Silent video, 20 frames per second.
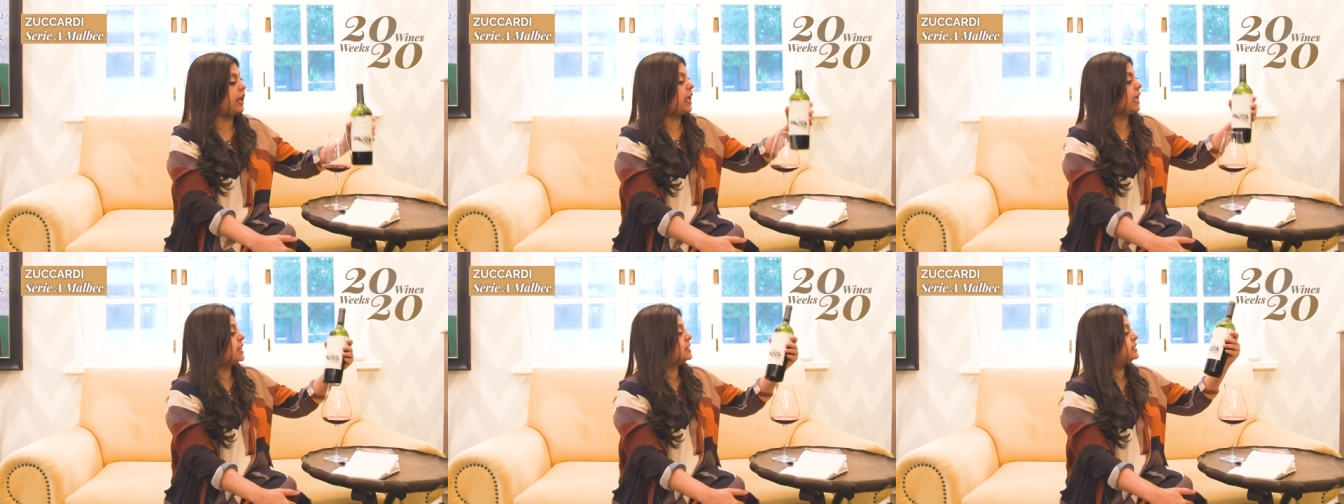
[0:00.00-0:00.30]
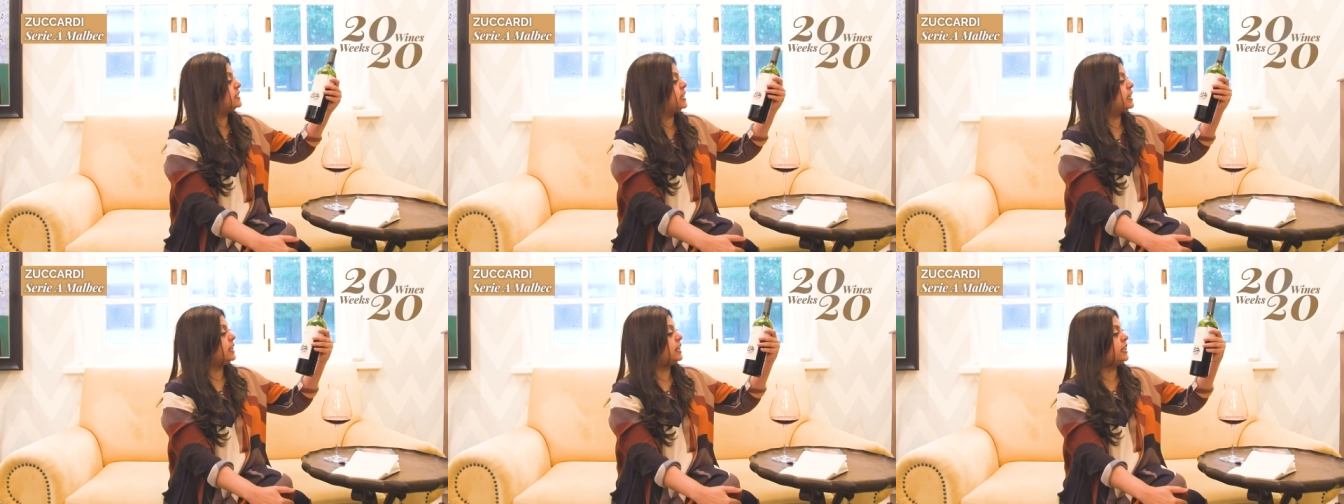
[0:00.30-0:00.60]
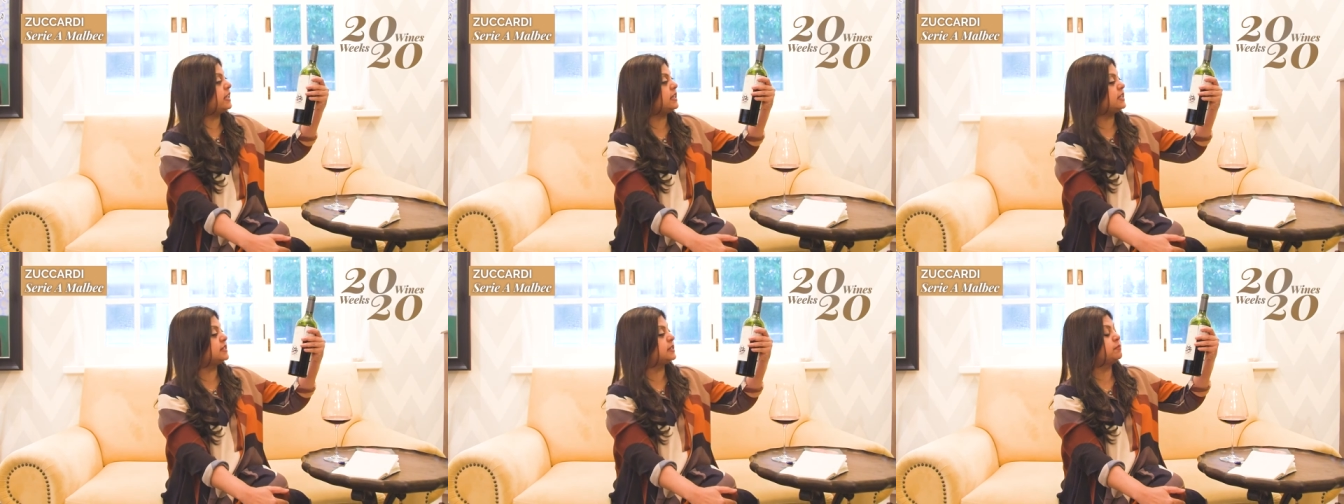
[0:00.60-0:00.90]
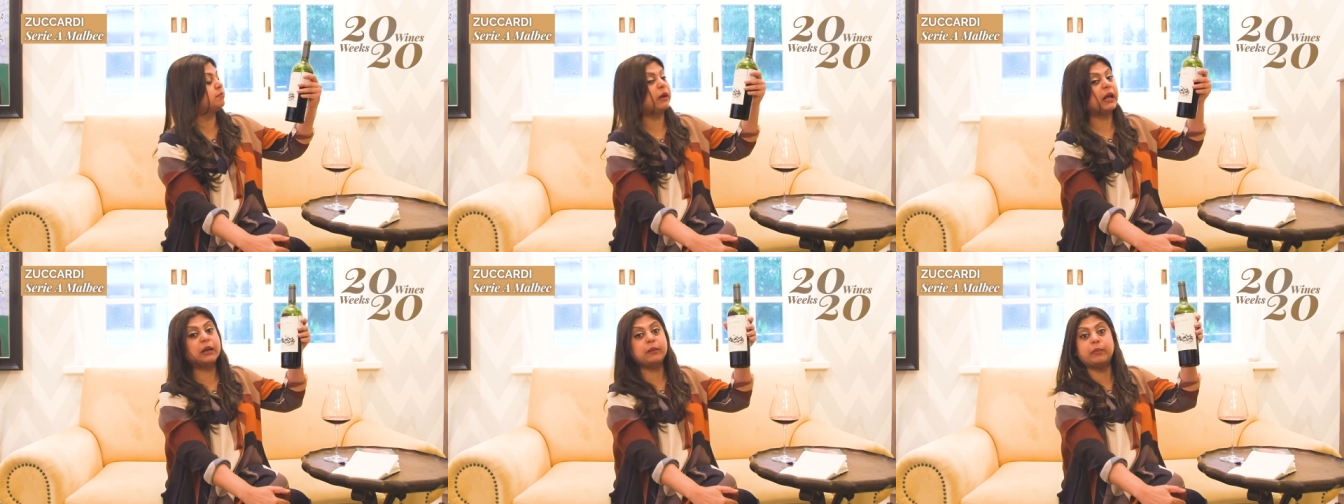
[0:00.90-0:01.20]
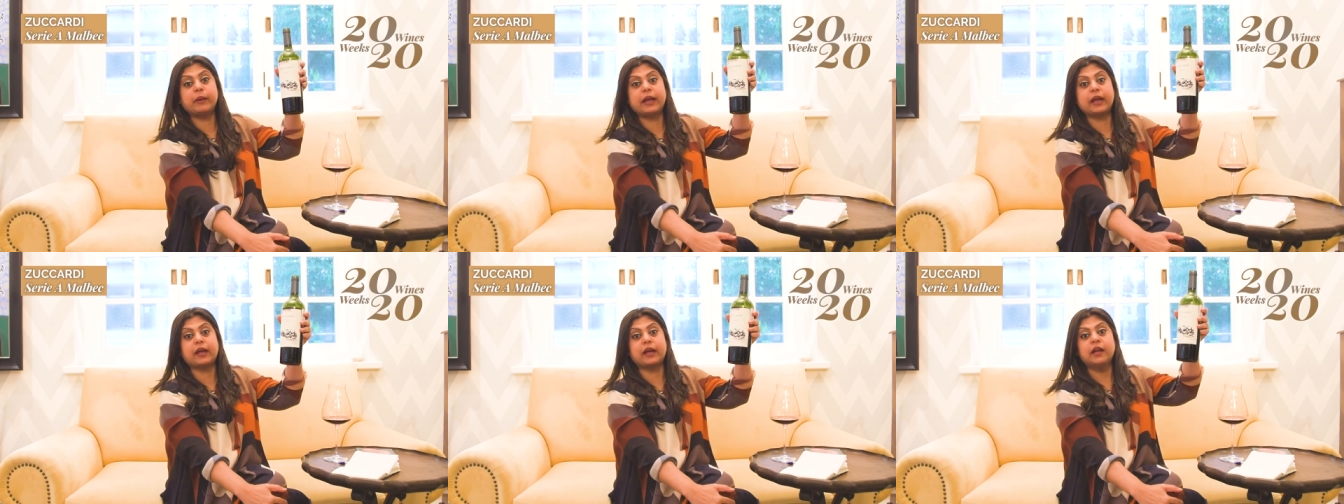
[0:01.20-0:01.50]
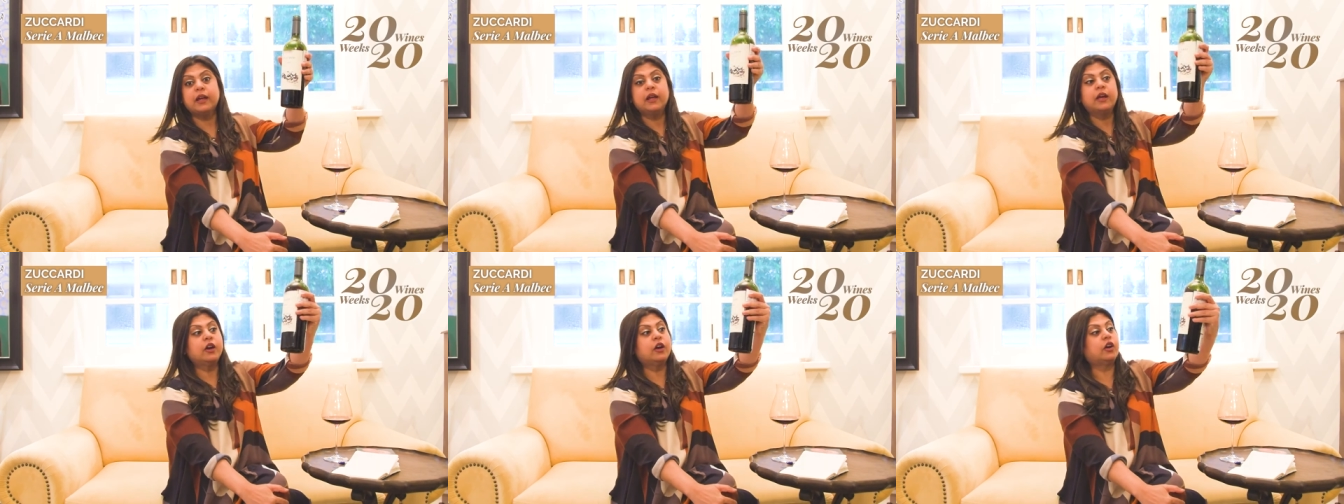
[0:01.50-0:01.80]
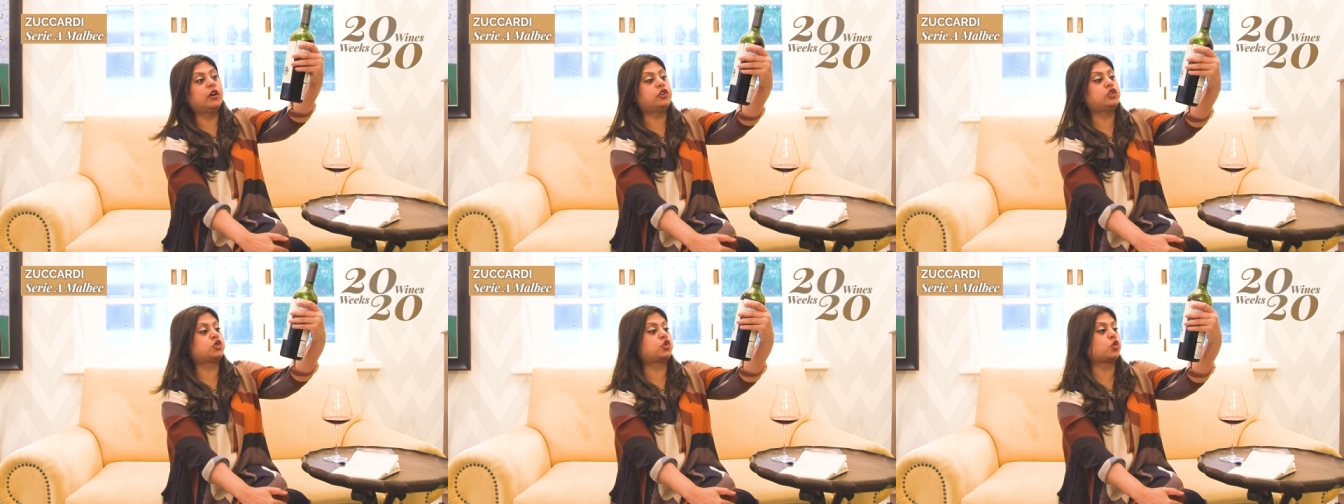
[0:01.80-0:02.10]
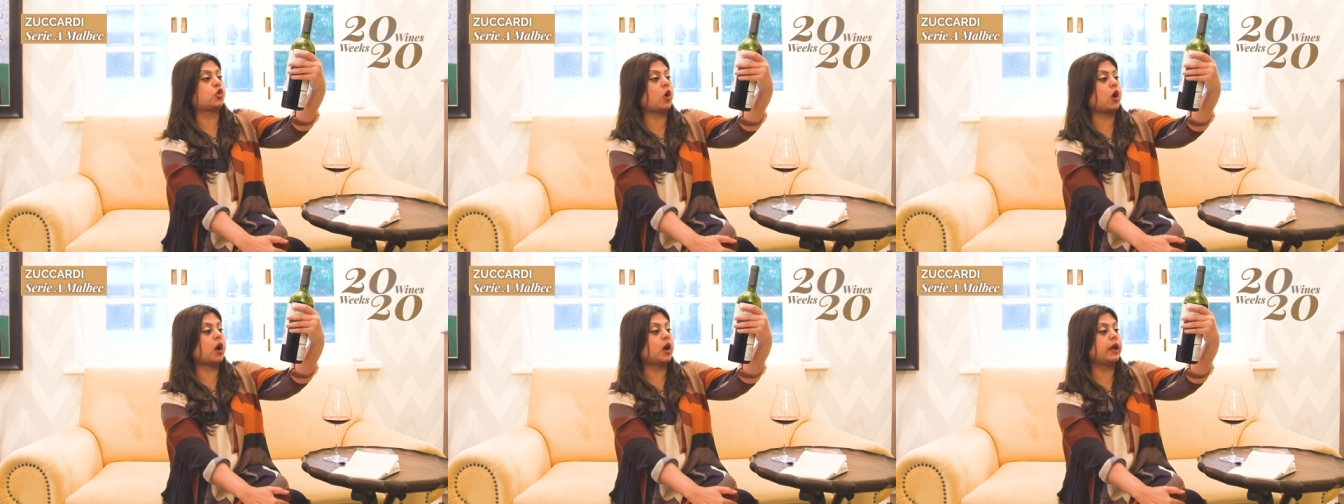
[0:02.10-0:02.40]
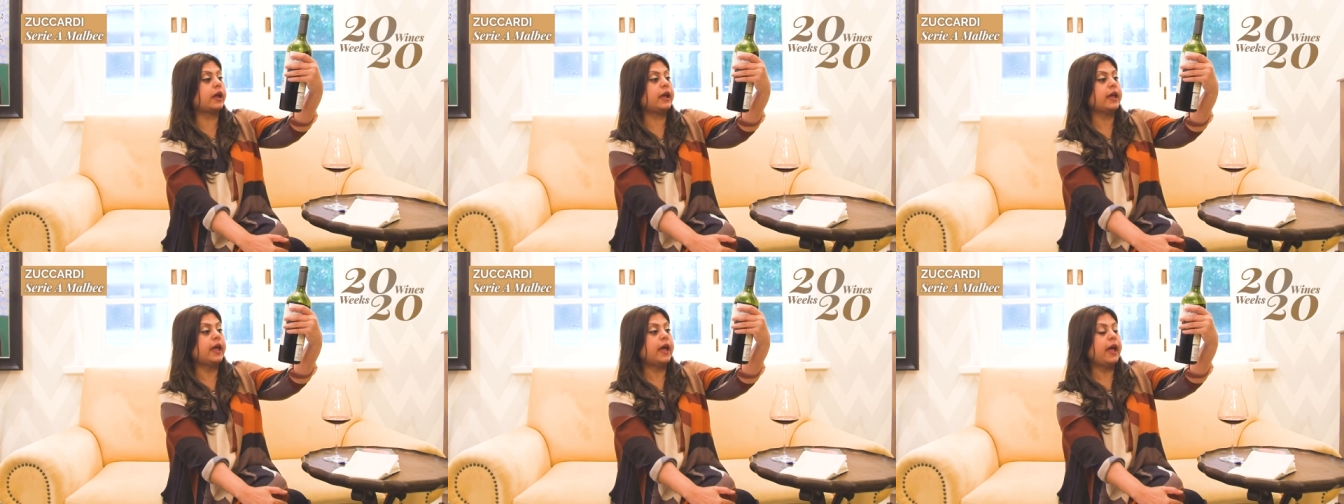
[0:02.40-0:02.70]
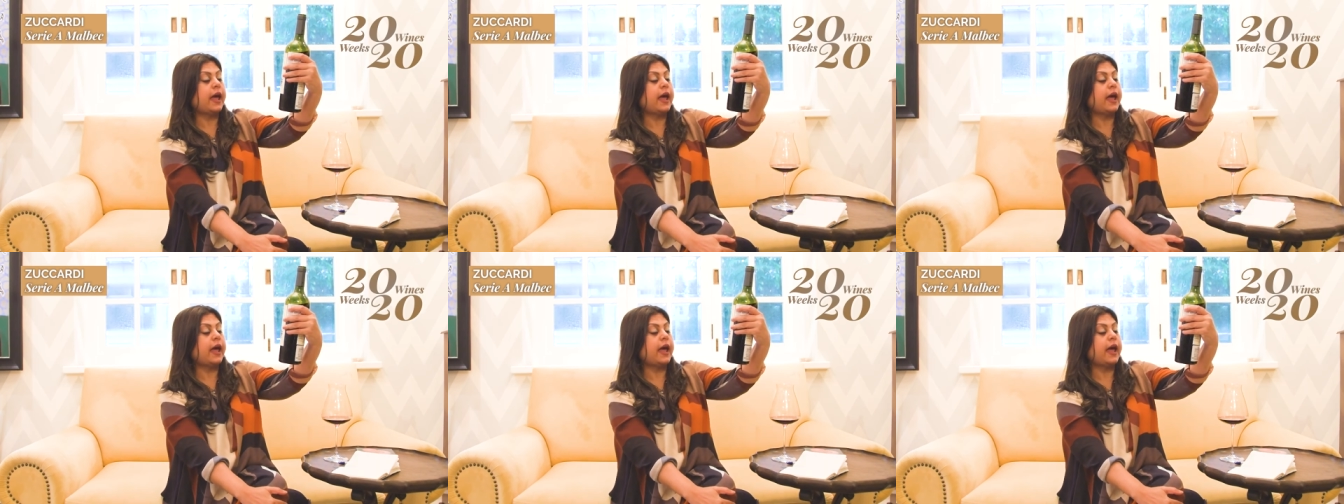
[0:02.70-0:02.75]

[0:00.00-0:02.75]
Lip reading: A-Series Malbec a try.